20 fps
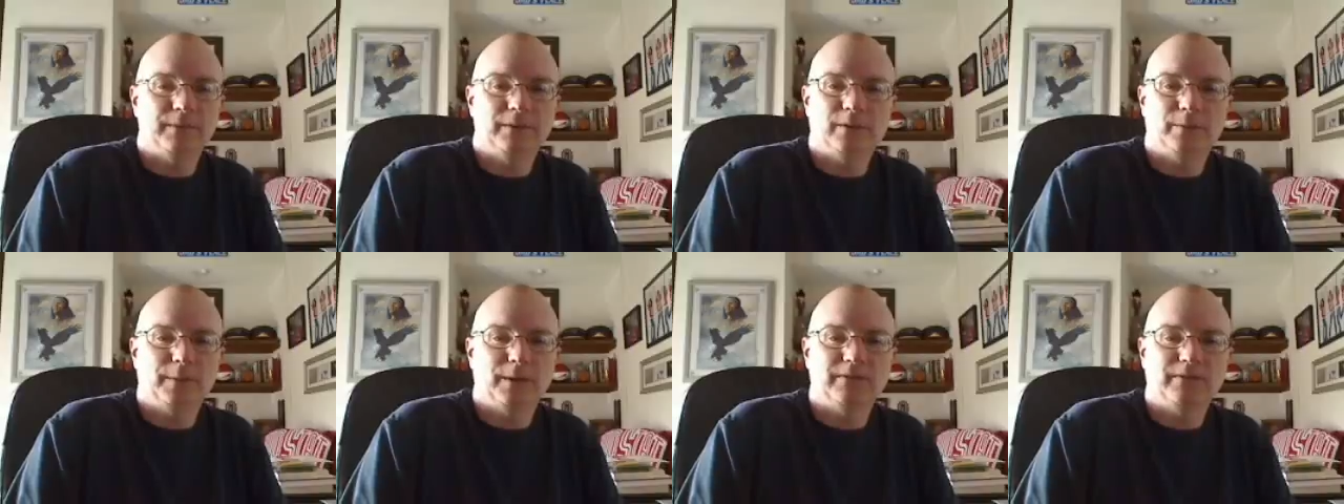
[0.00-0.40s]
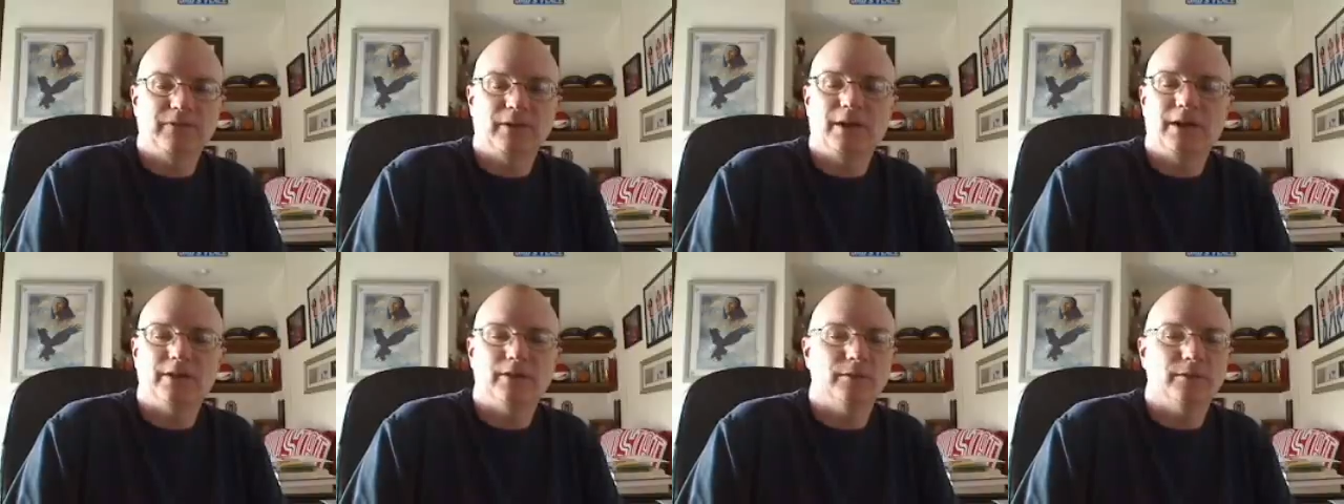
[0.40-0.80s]
my
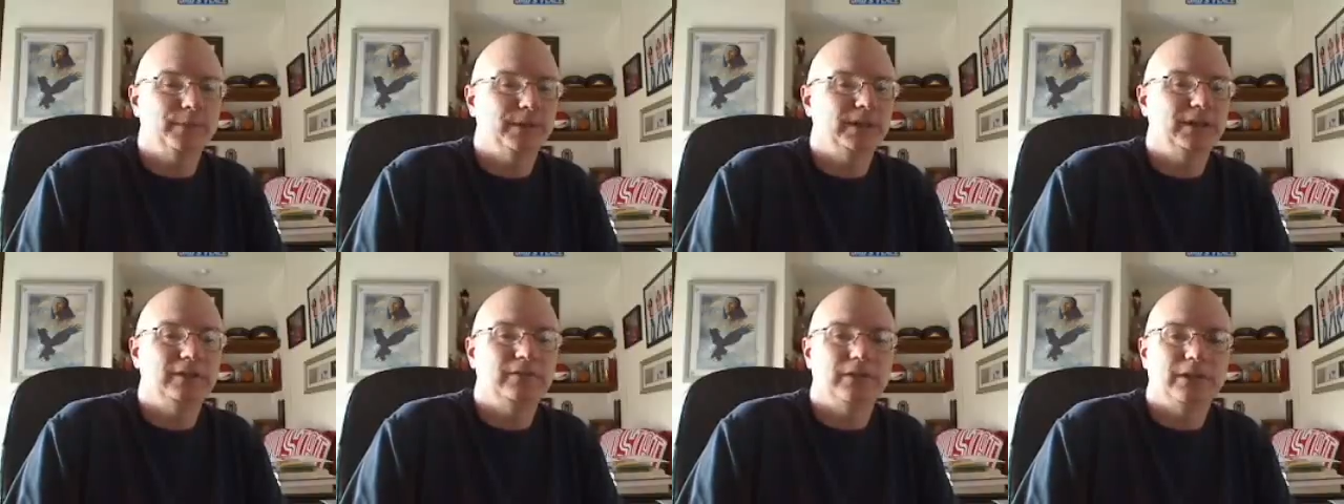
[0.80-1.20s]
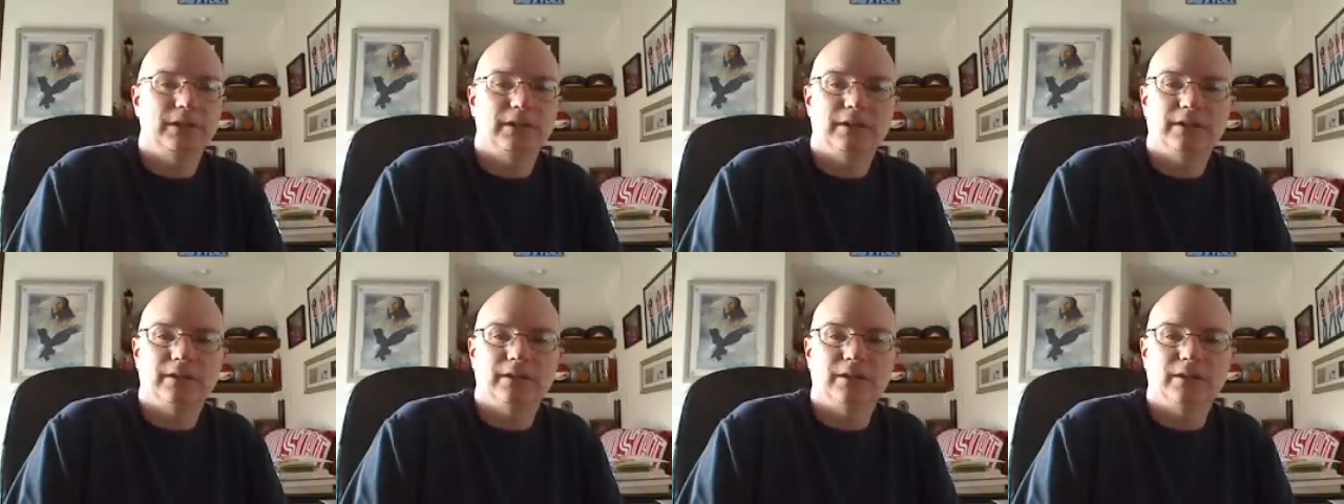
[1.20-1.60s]
father, but even
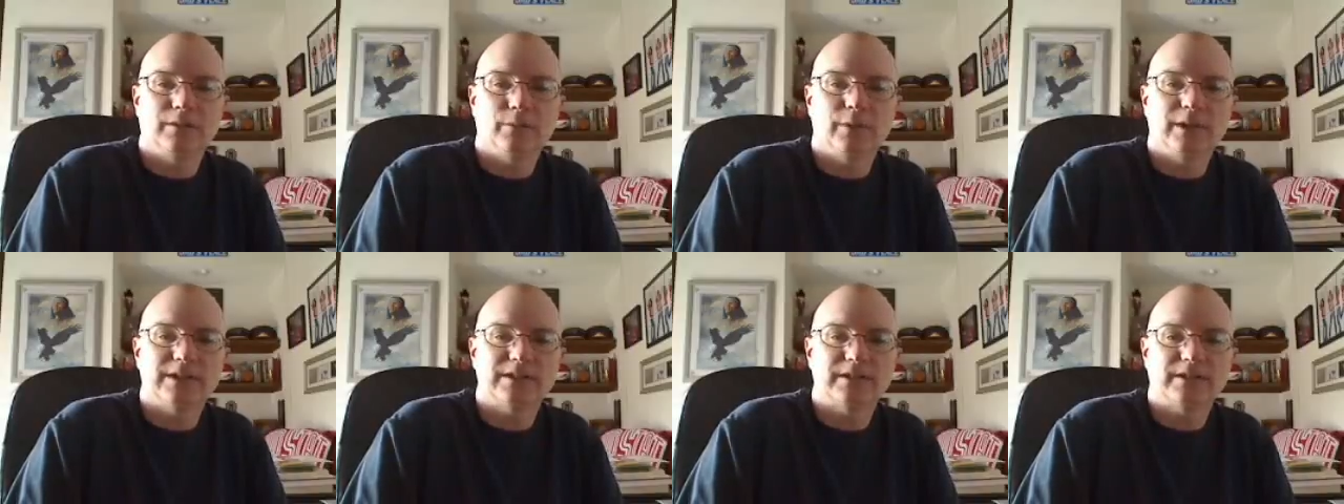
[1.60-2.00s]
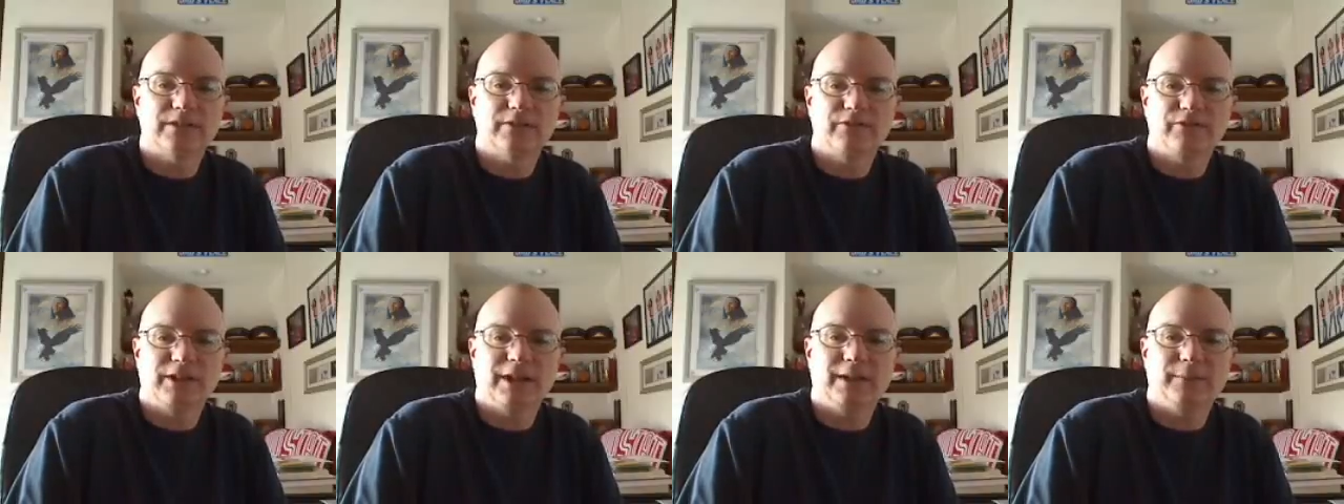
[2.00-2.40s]
the rest of the
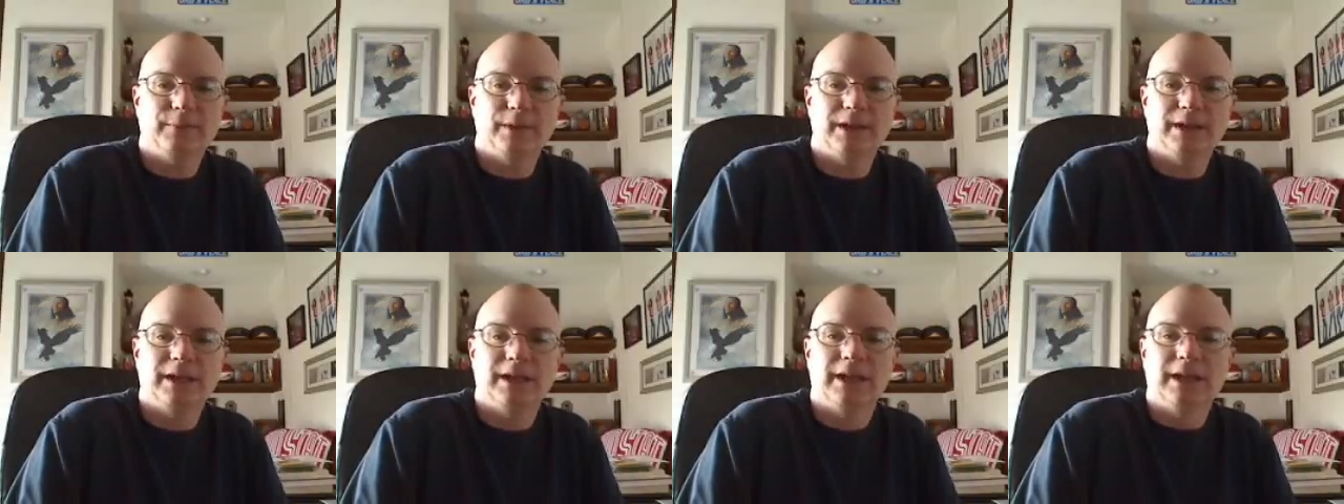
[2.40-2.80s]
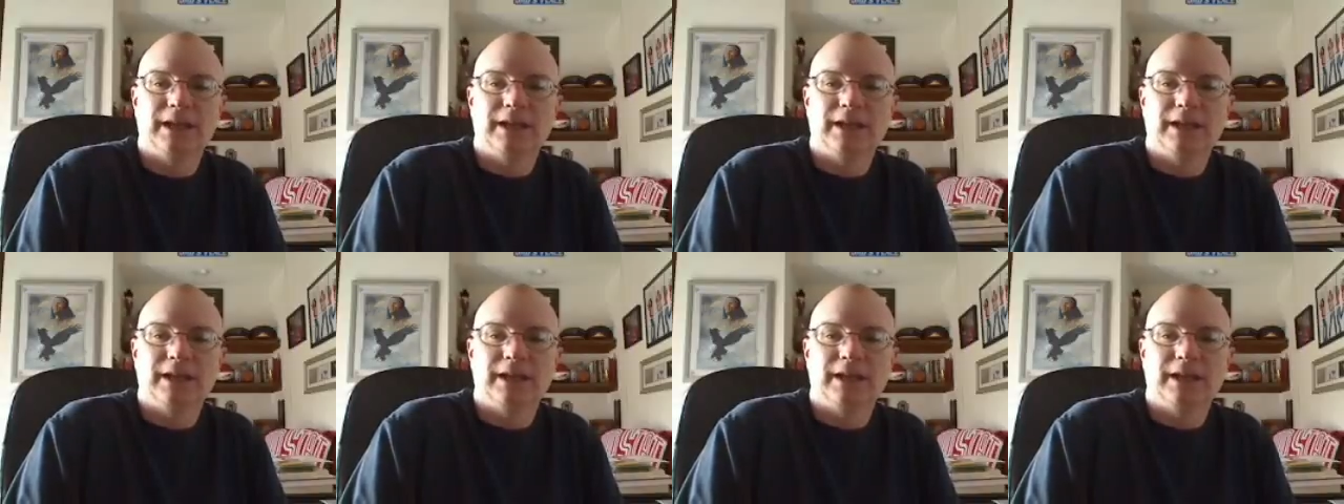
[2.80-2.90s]
family,